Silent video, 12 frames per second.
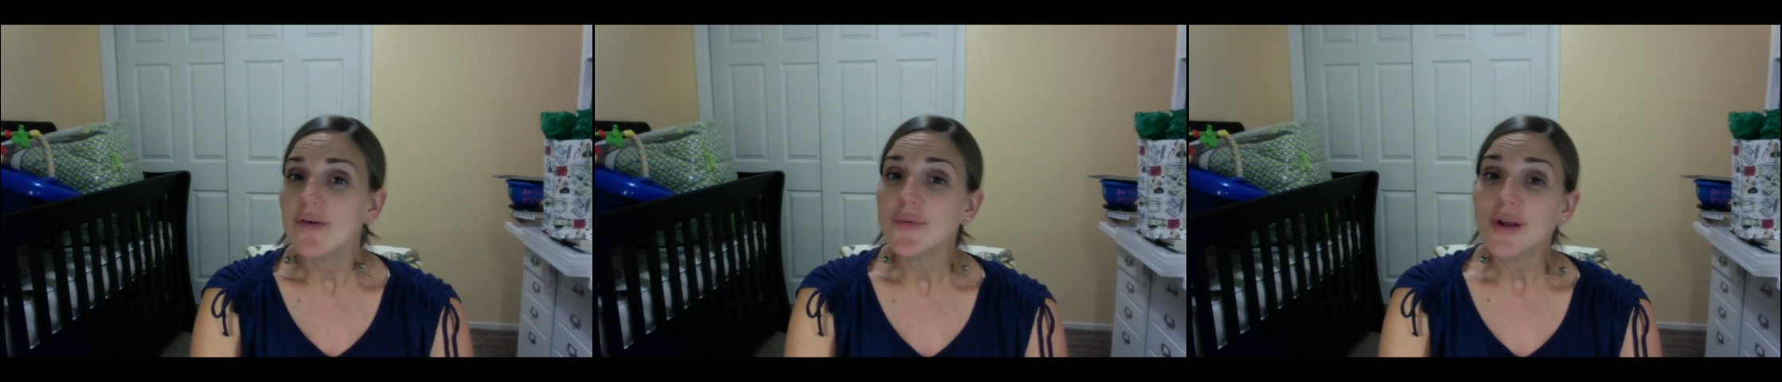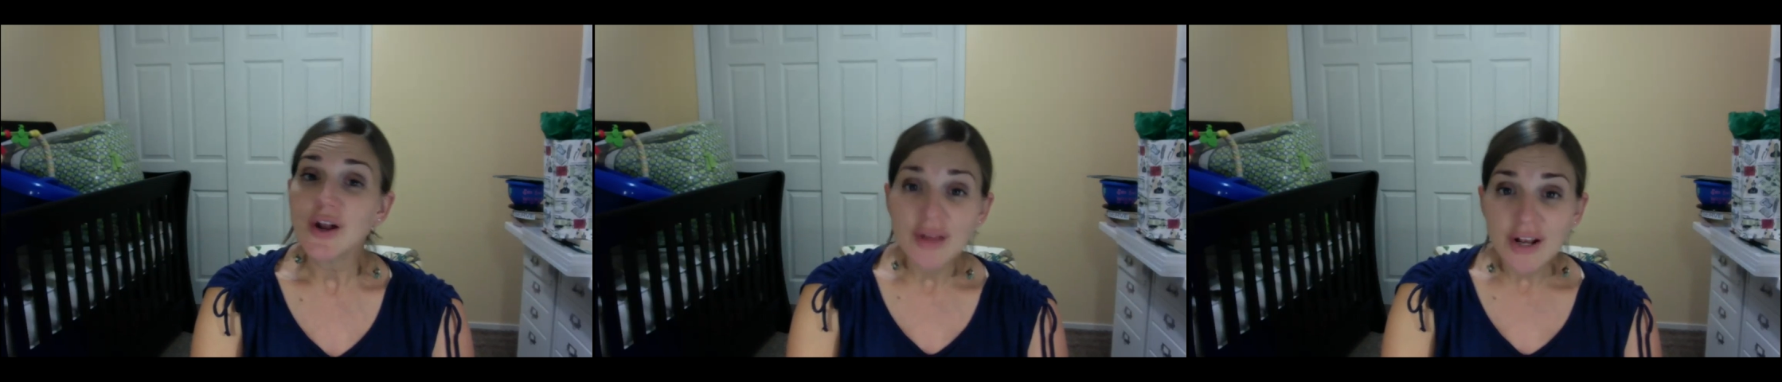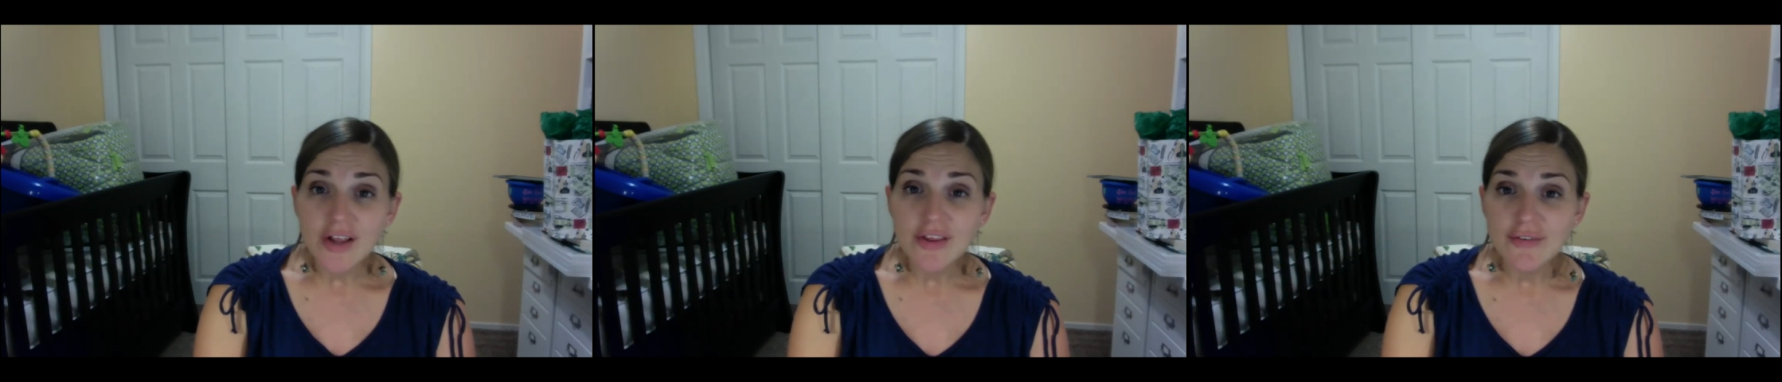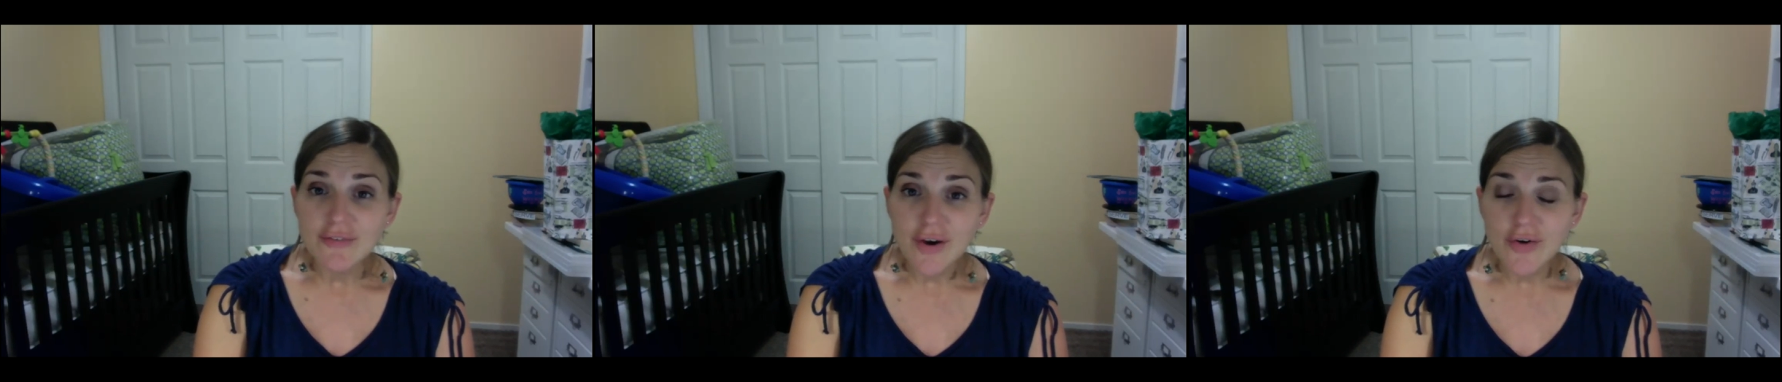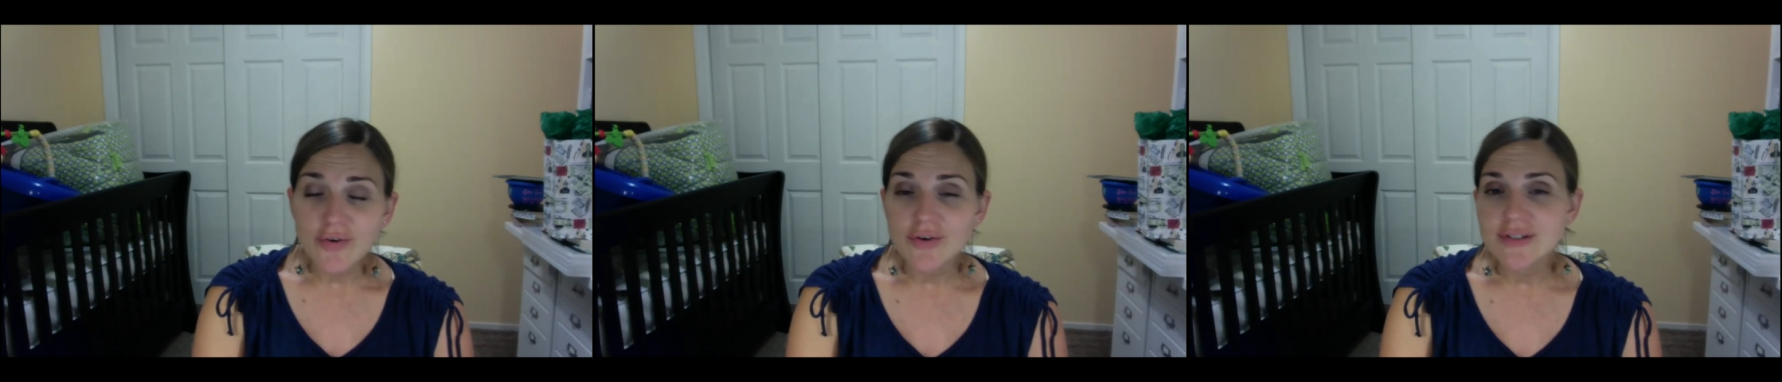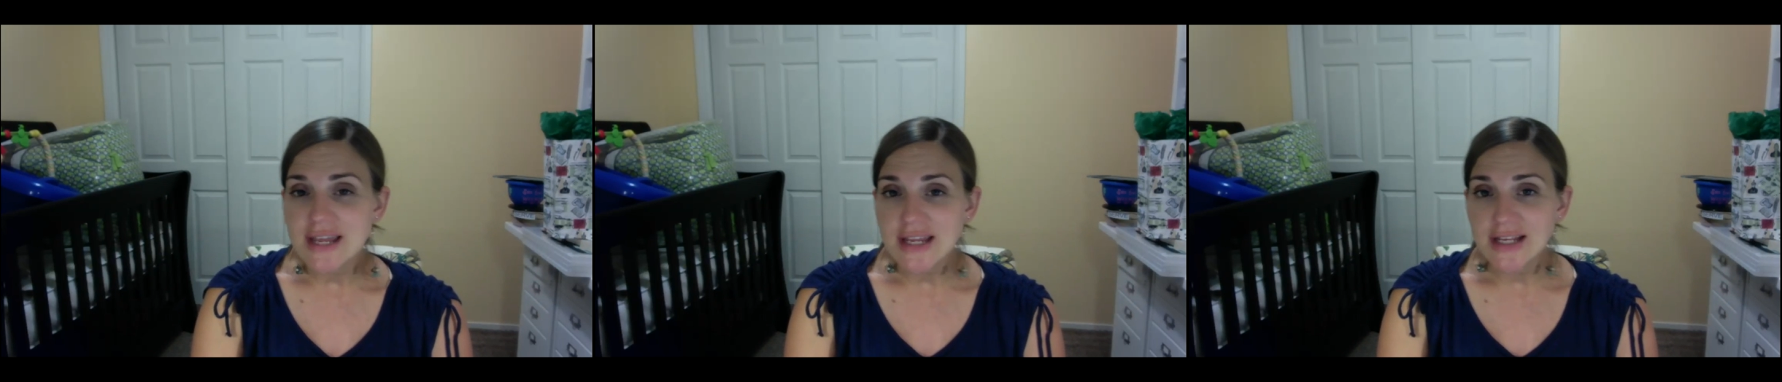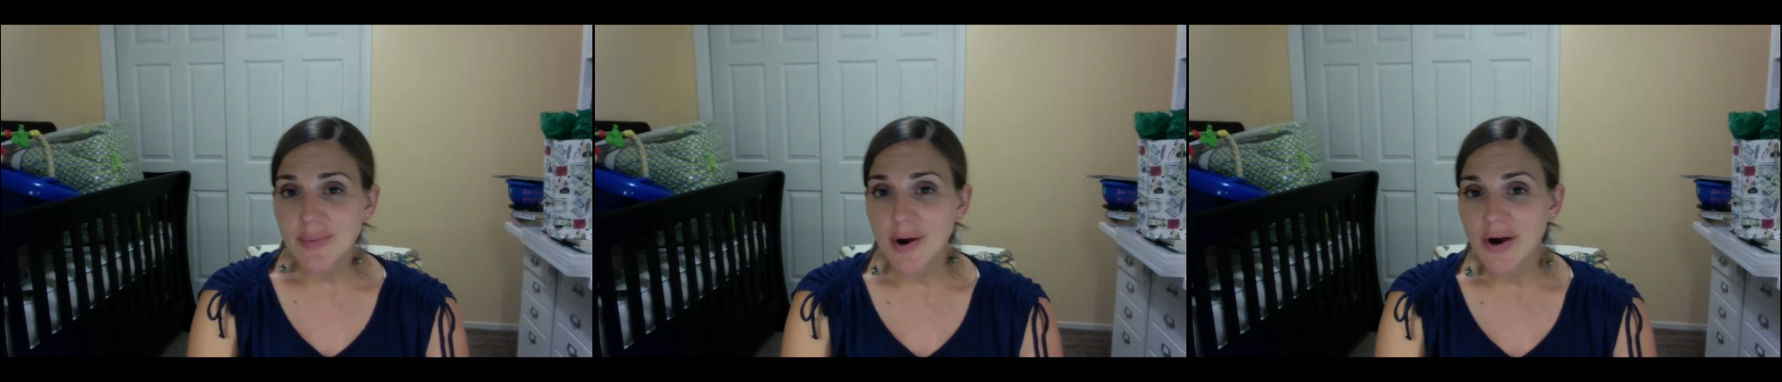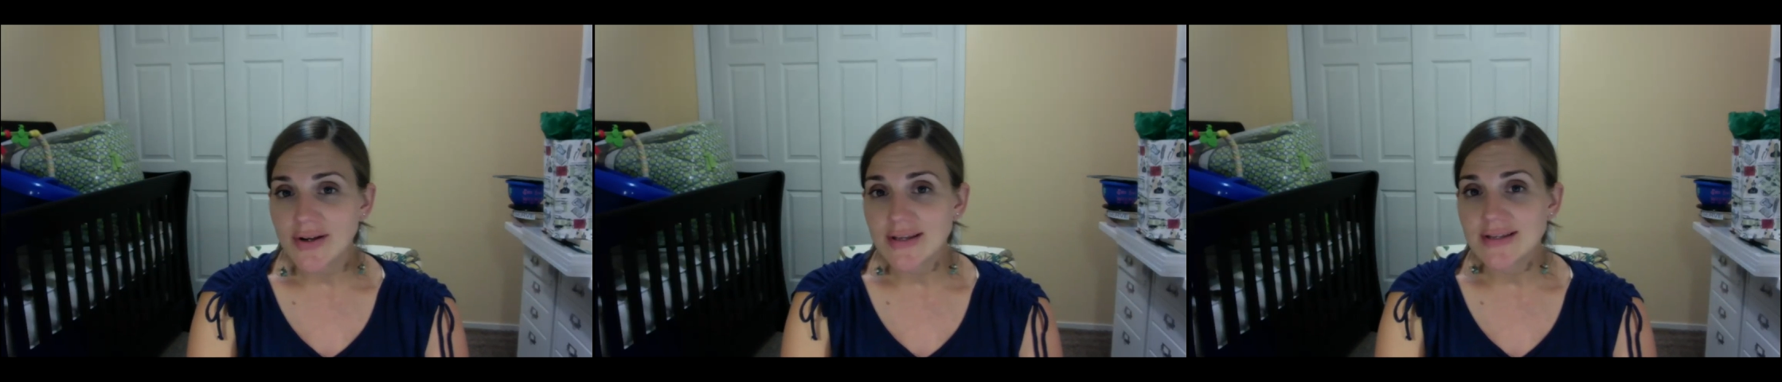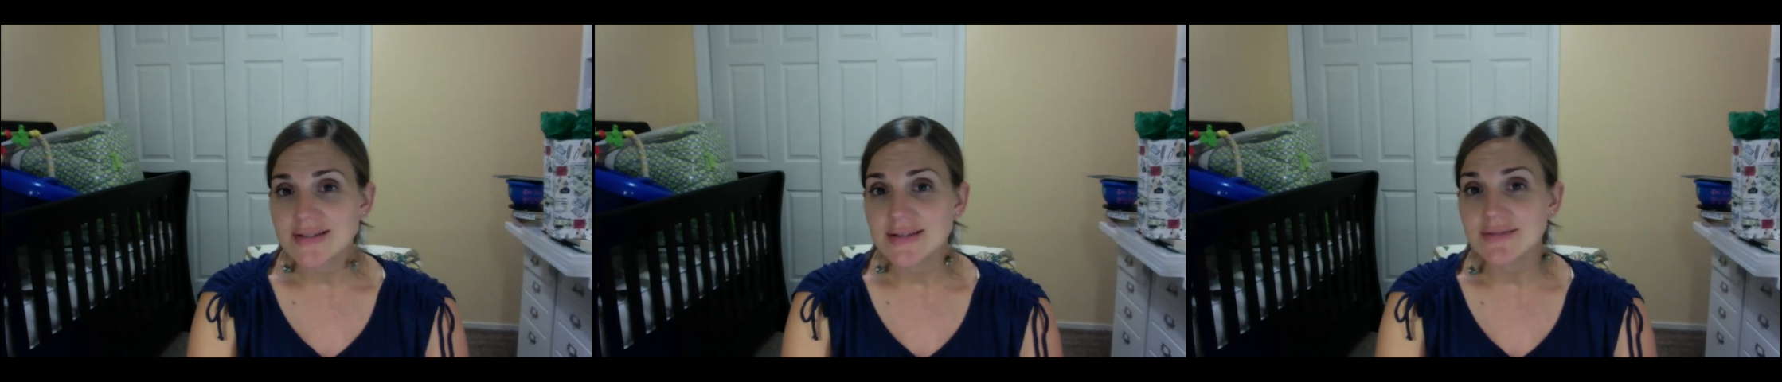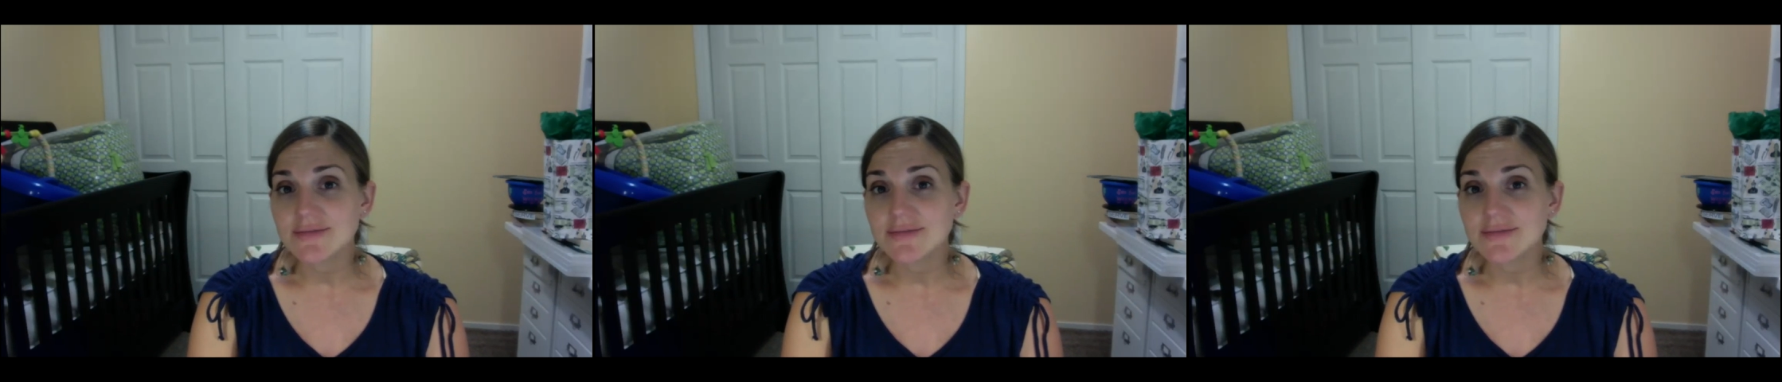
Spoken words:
if we don't get on the phone or date any parties